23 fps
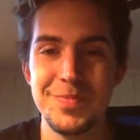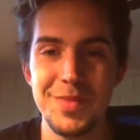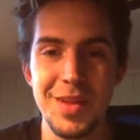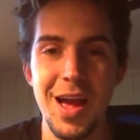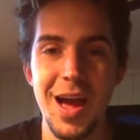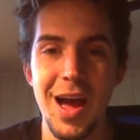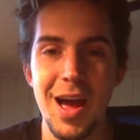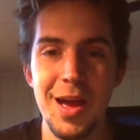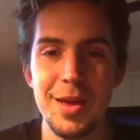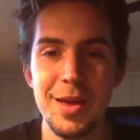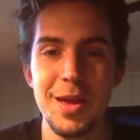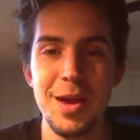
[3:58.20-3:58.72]

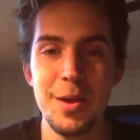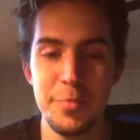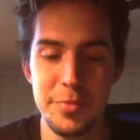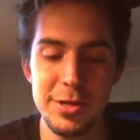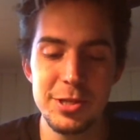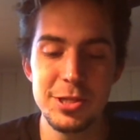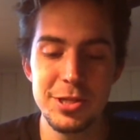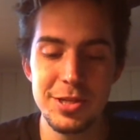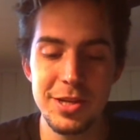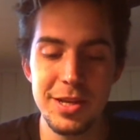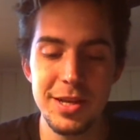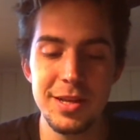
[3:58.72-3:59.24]
I
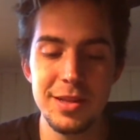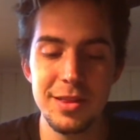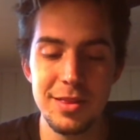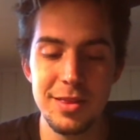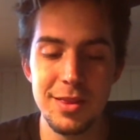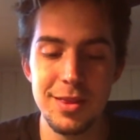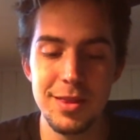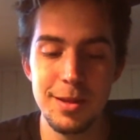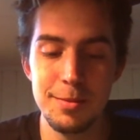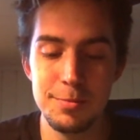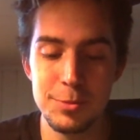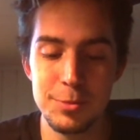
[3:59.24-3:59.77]
appreciate
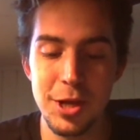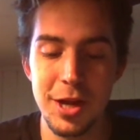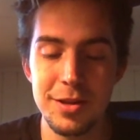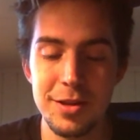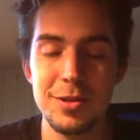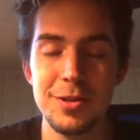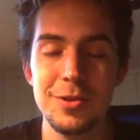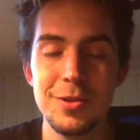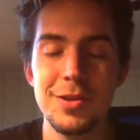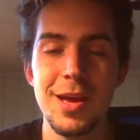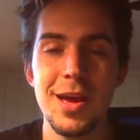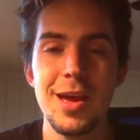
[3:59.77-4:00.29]
them trying to
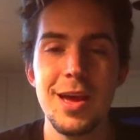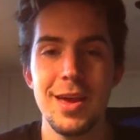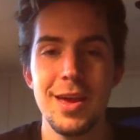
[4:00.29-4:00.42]
do that.